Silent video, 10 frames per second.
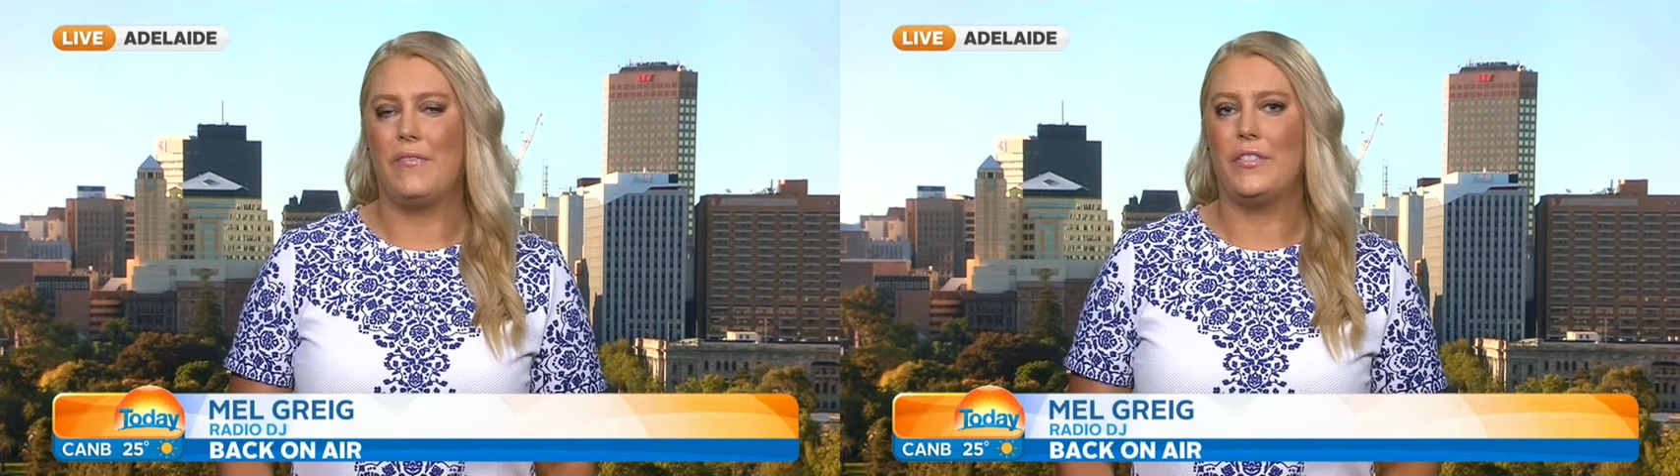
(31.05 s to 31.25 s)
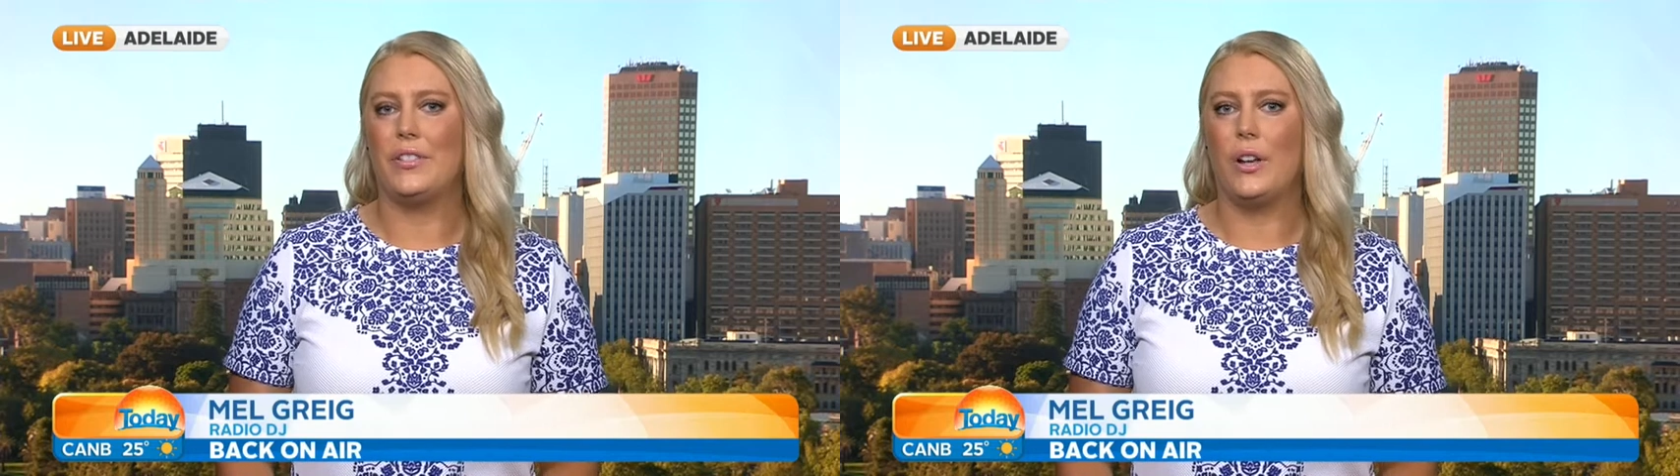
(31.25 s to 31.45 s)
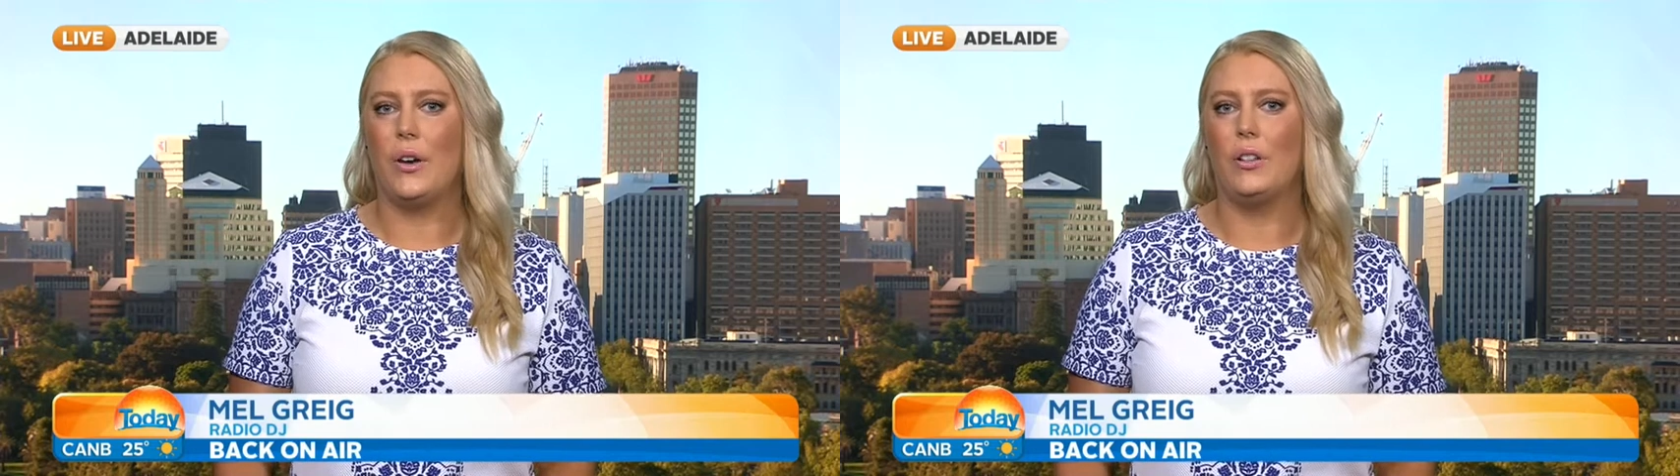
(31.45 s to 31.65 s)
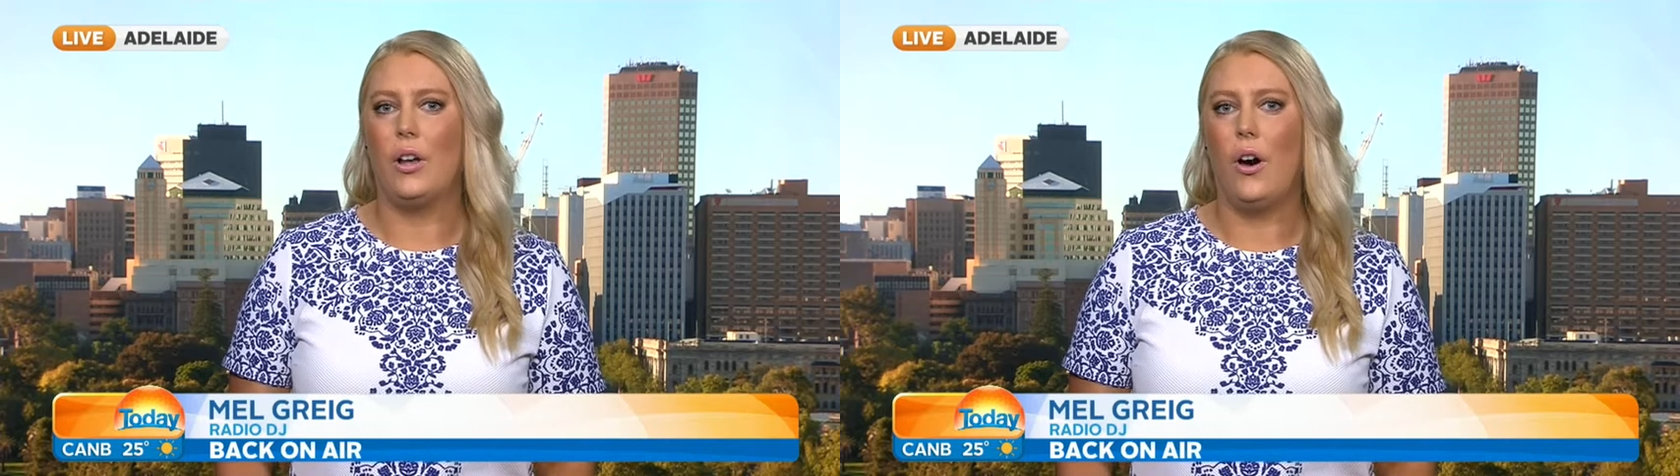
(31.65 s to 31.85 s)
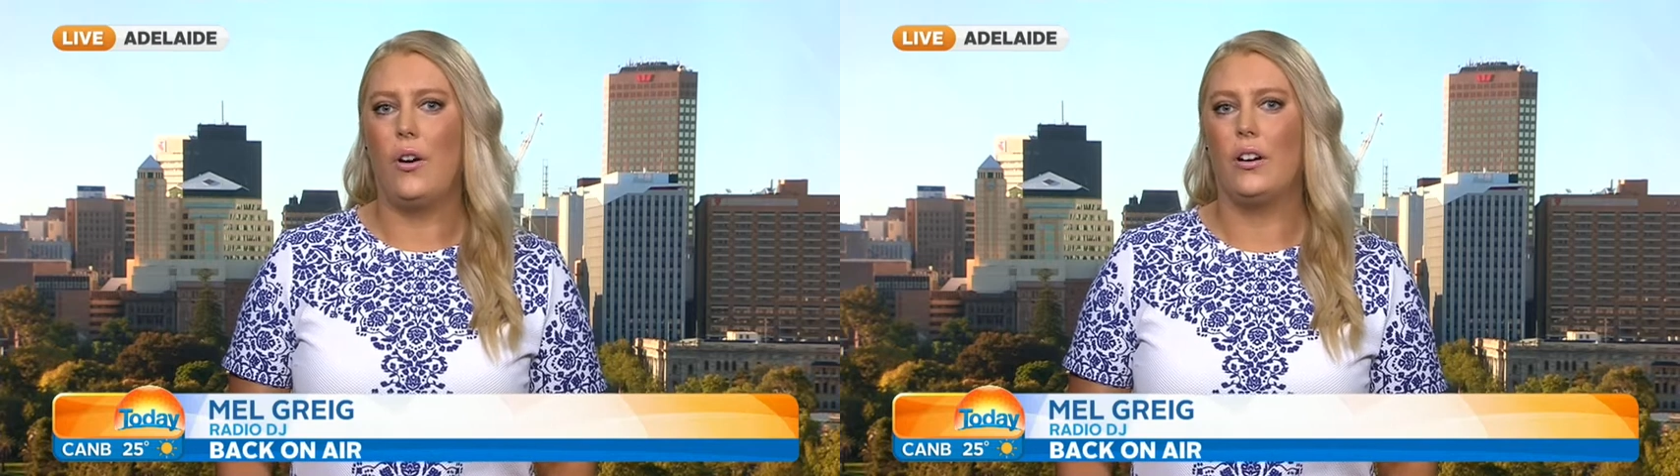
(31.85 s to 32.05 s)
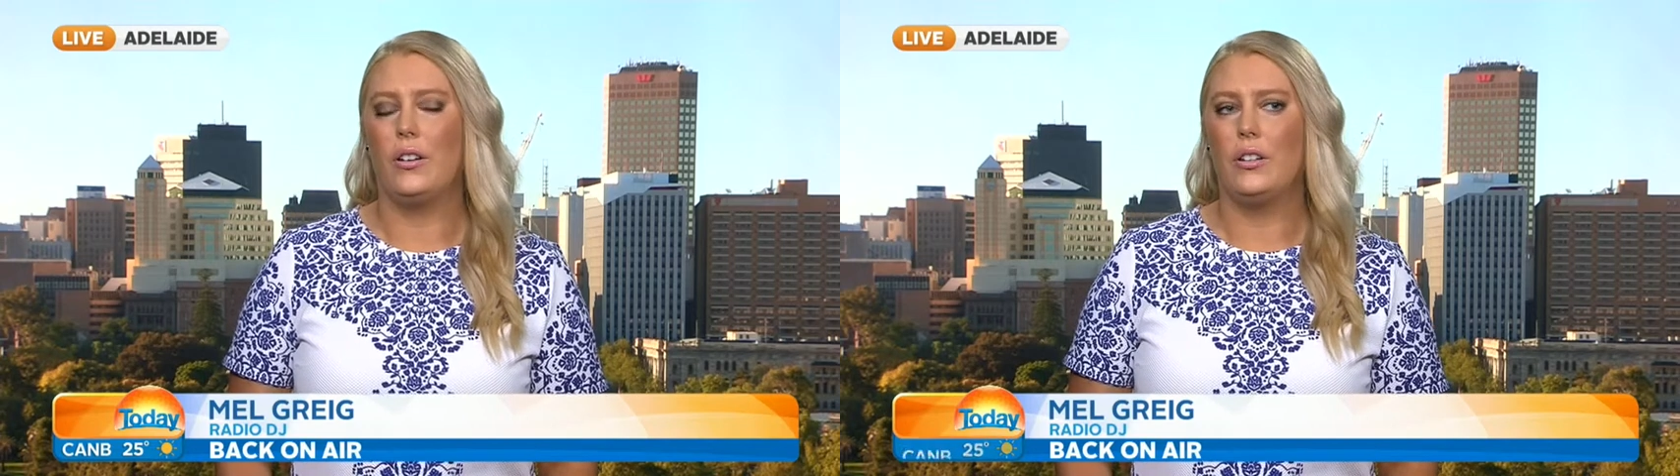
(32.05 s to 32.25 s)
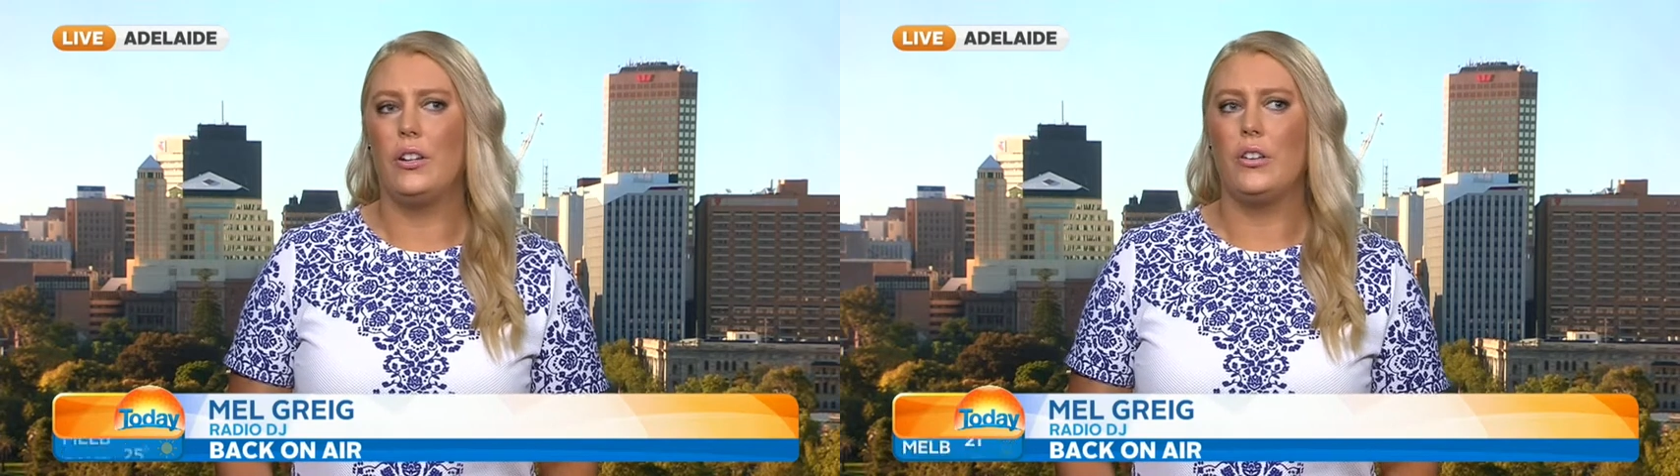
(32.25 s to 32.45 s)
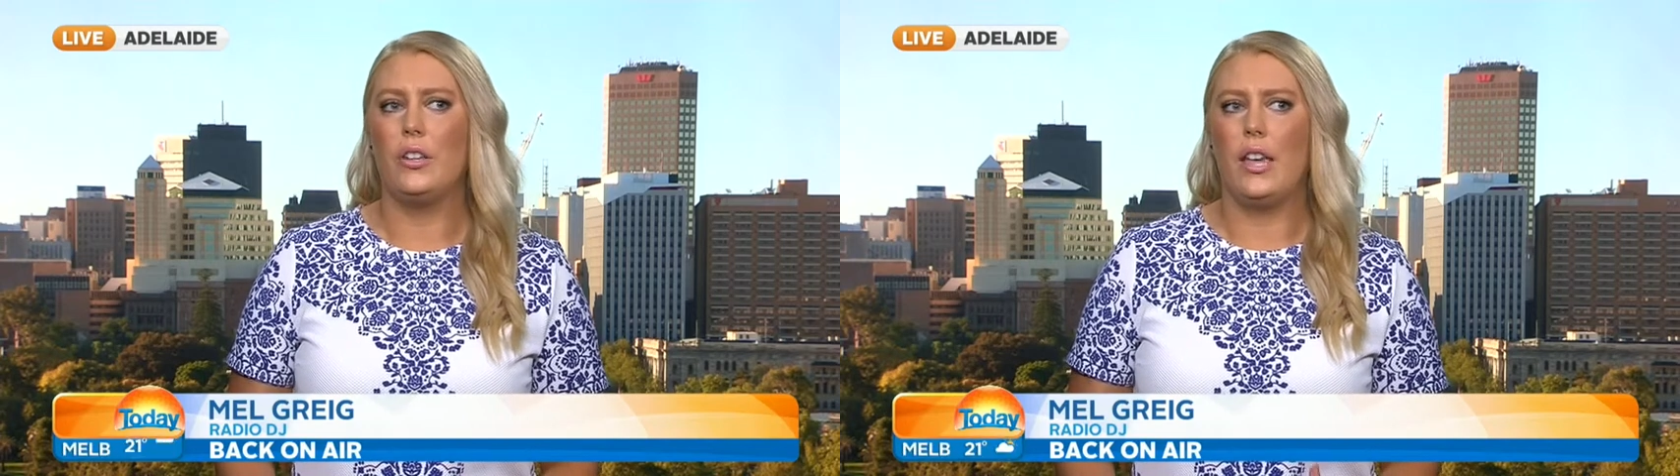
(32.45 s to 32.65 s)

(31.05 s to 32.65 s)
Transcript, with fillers: for so long, you know,